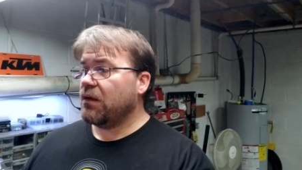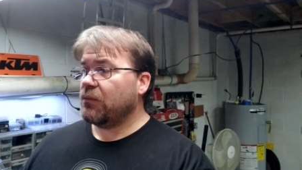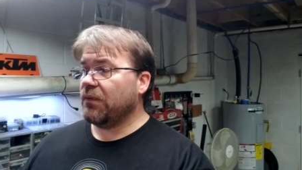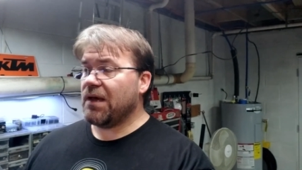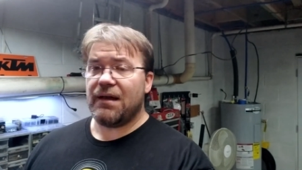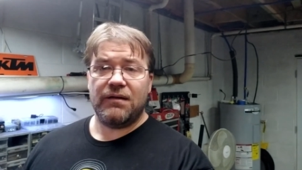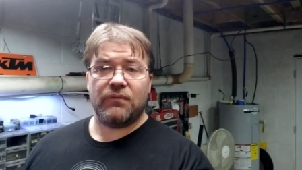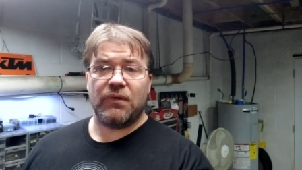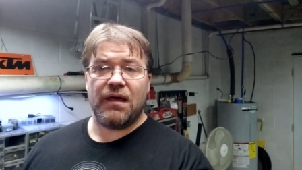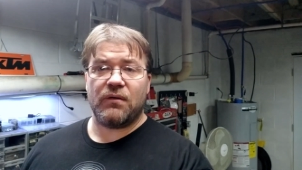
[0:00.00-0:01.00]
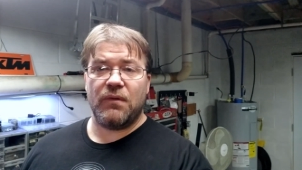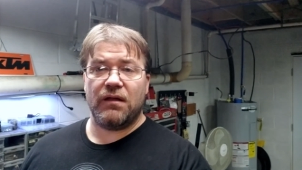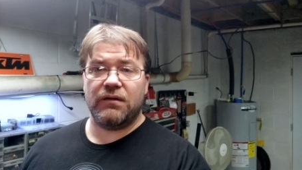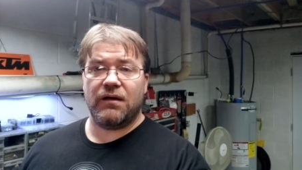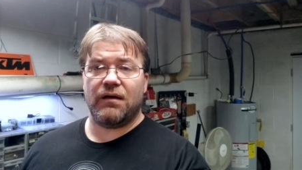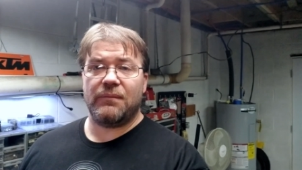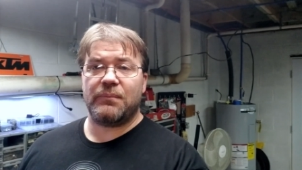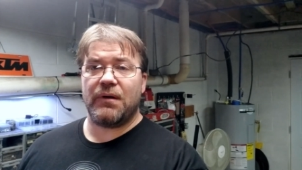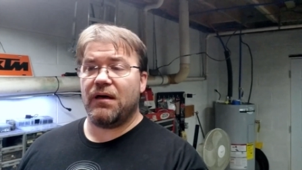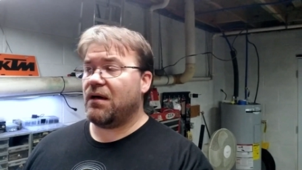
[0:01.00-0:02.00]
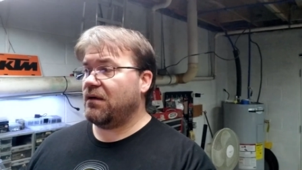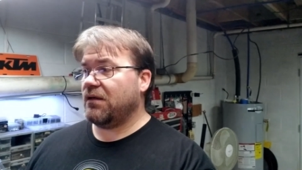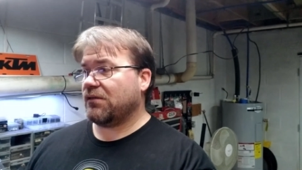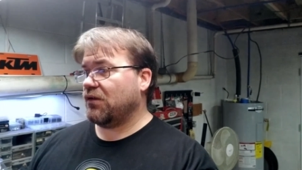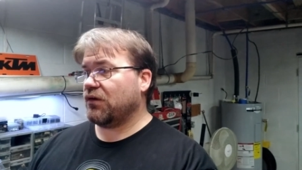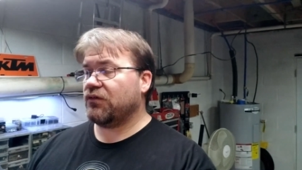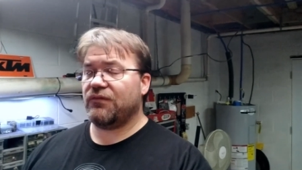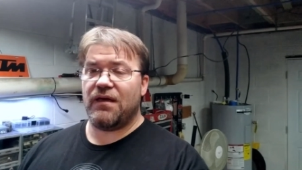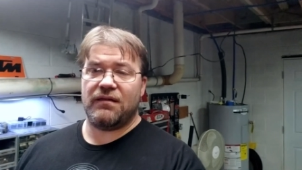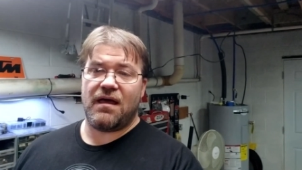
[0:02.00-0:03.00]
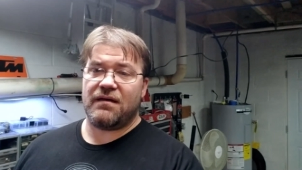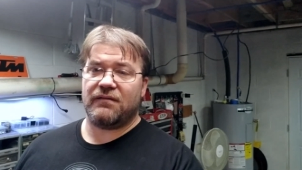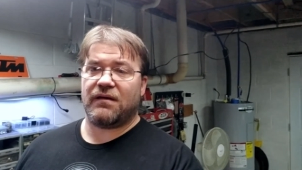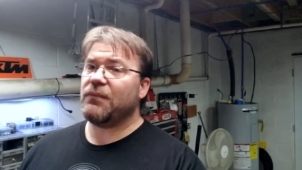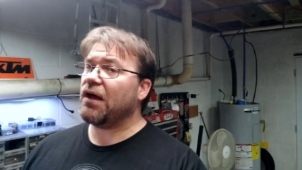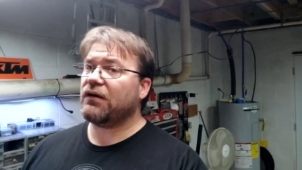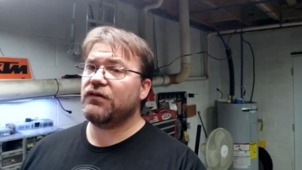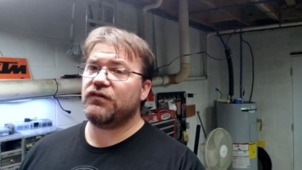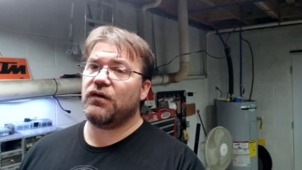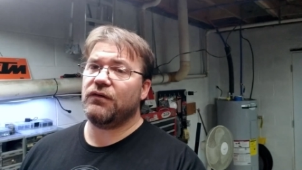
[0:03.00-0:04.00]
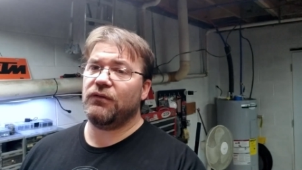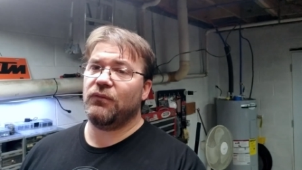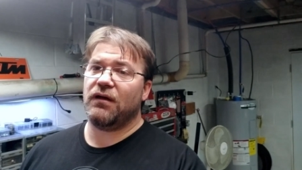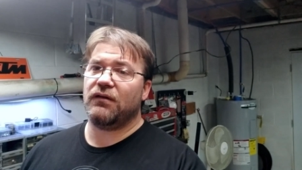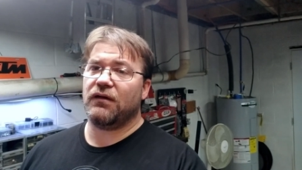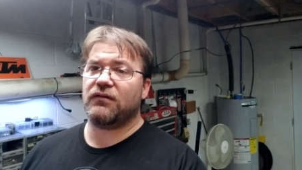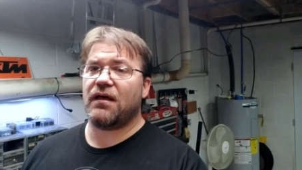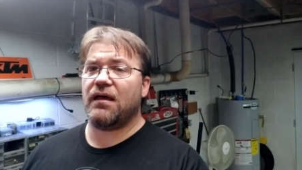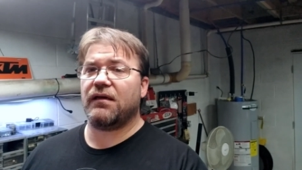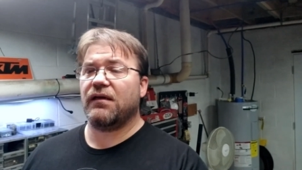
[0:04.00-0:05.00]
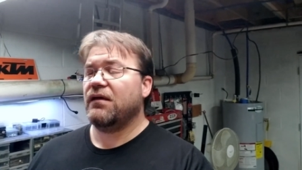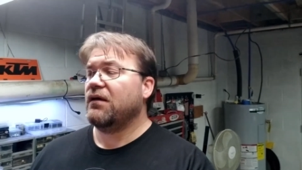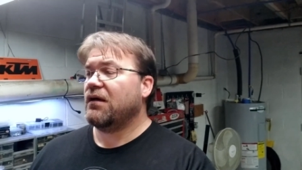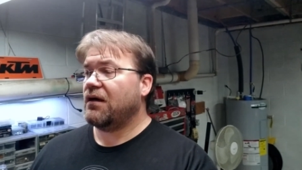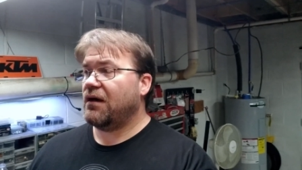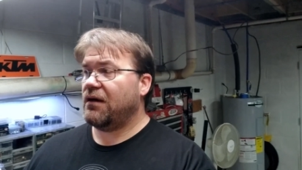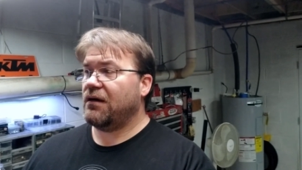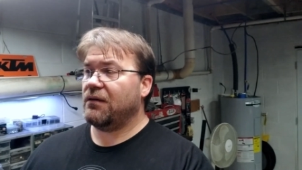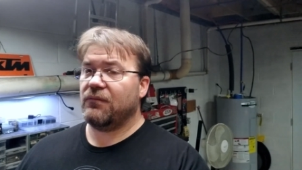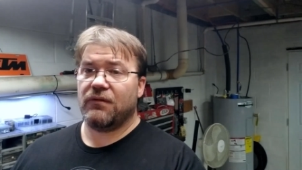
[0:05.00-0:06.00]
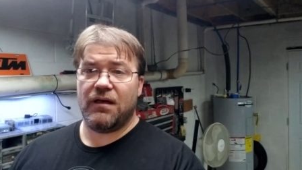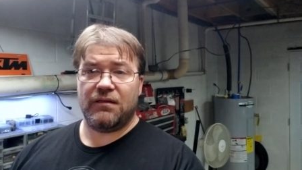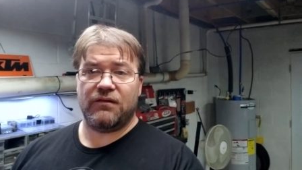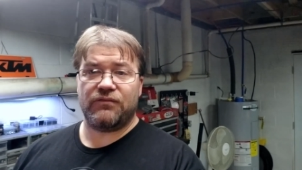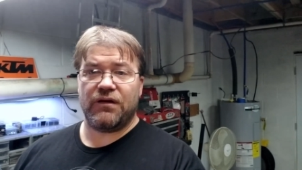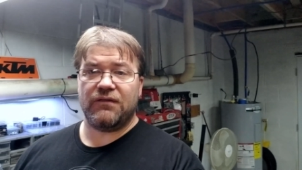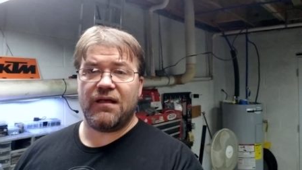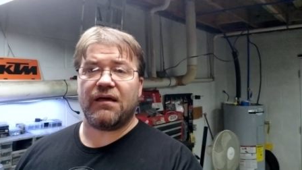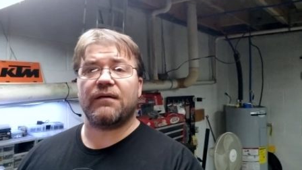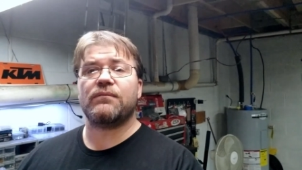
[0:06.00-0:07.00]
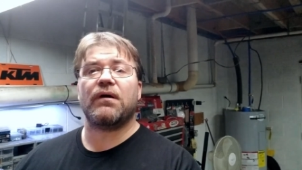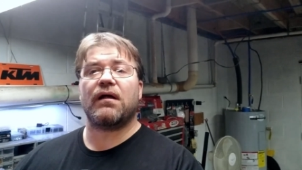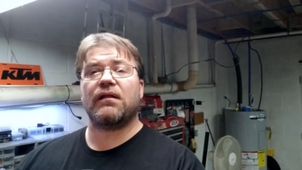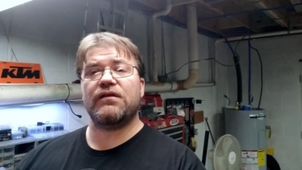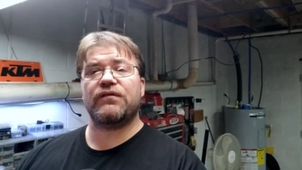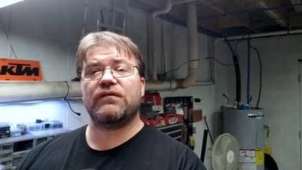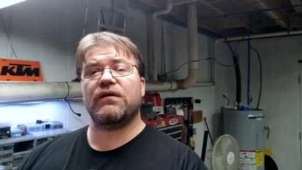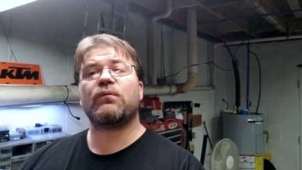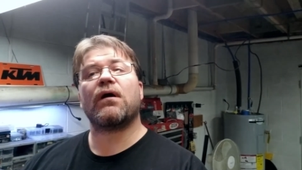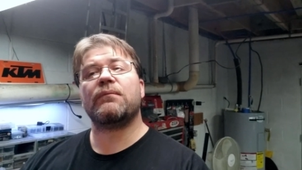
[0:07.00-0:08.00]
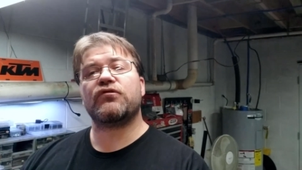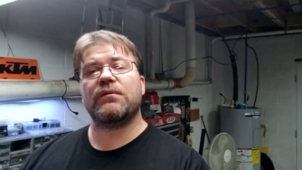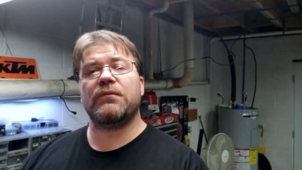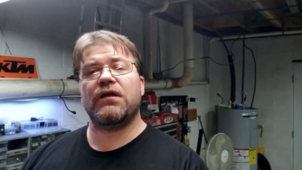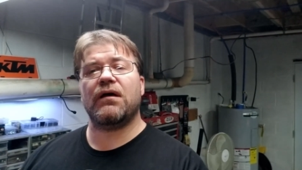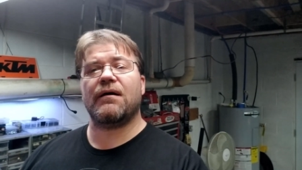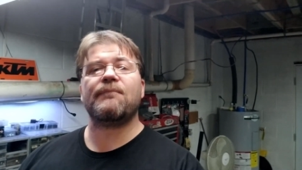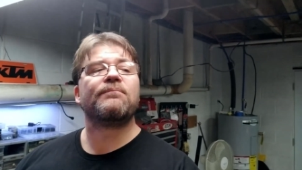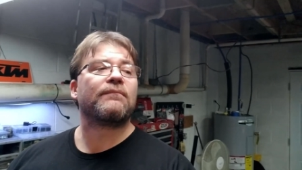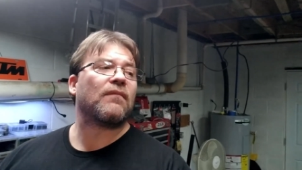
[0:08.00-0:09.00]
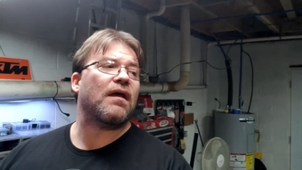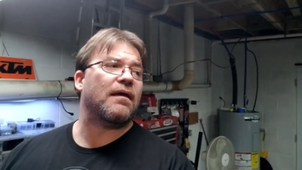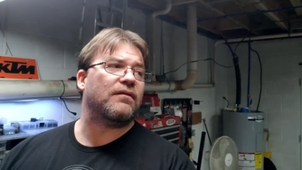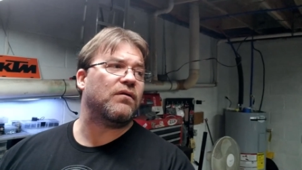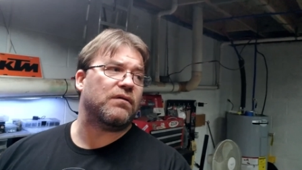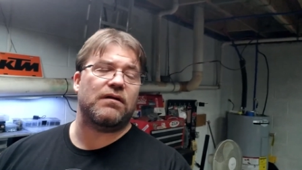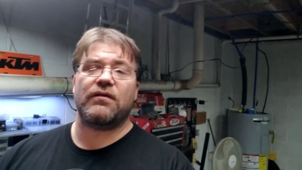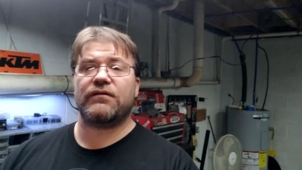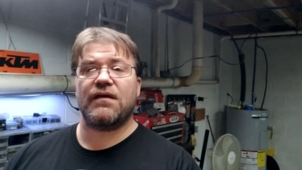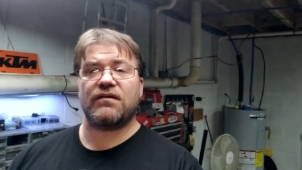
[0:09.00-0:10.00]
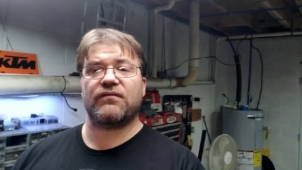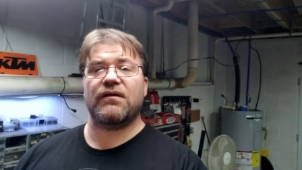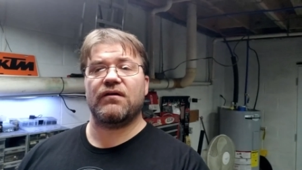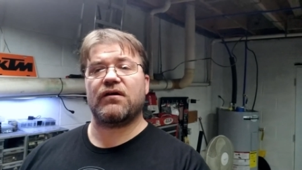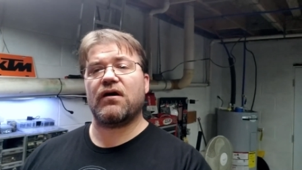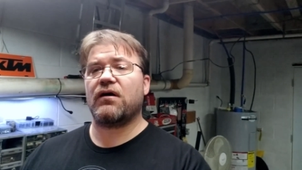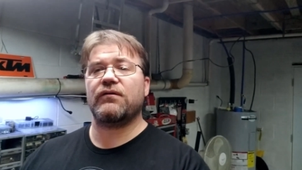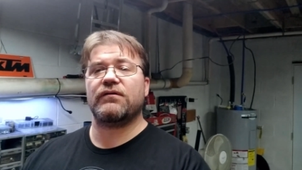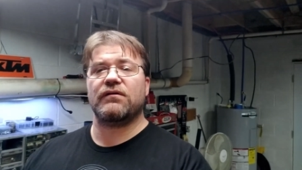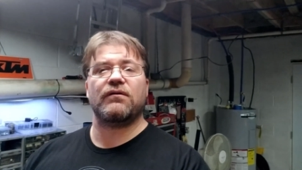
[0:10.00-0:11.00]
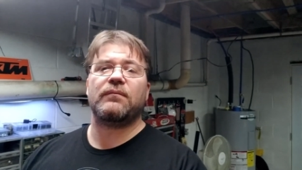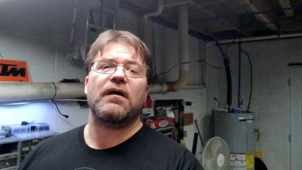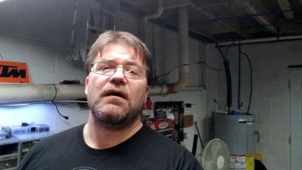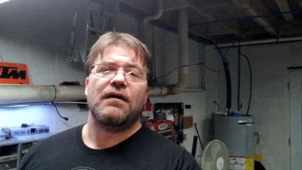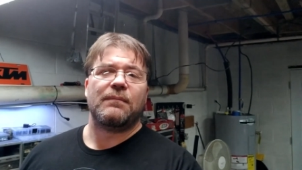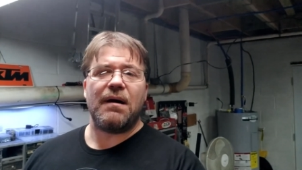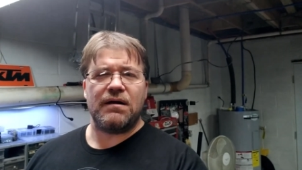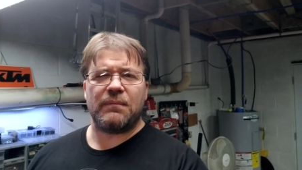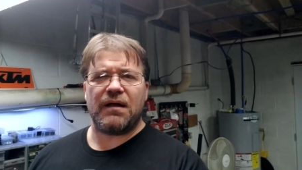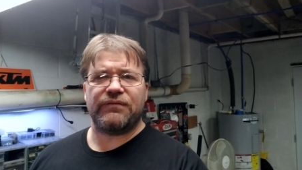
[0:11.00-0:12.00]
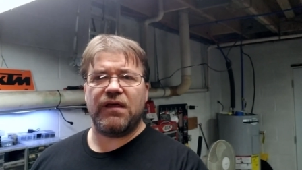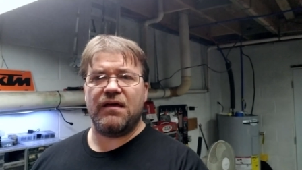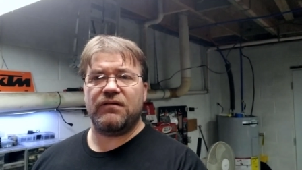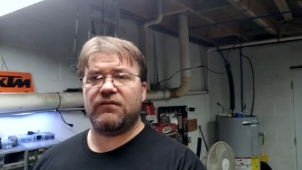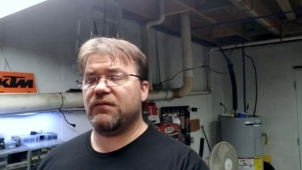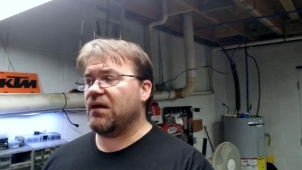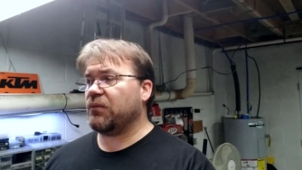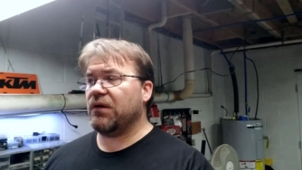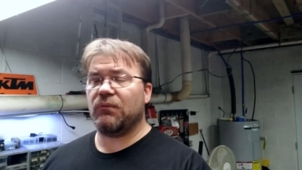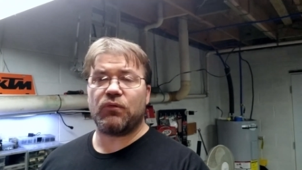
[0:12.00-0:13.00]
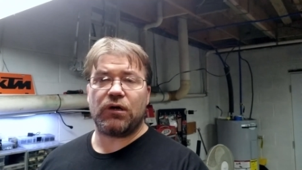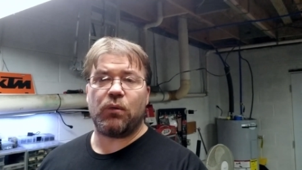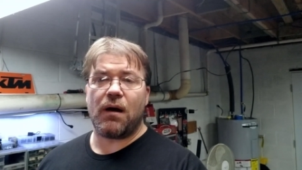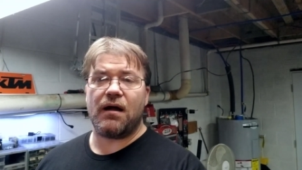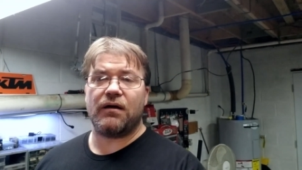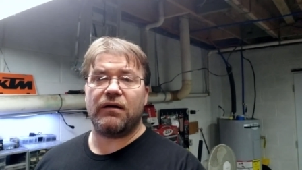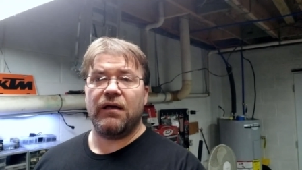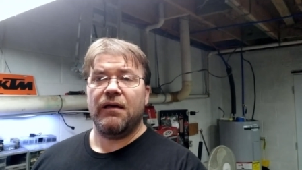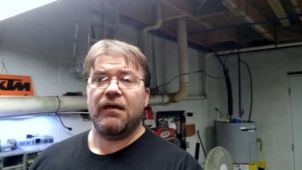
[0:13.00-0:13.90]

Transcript: we got it welded up. It looks fantastic. I'm not going to show you what it looks like at this very second, but I'll let you see where I'm trimming it up and doing another test fit on the car. There's little minor modifications that were required,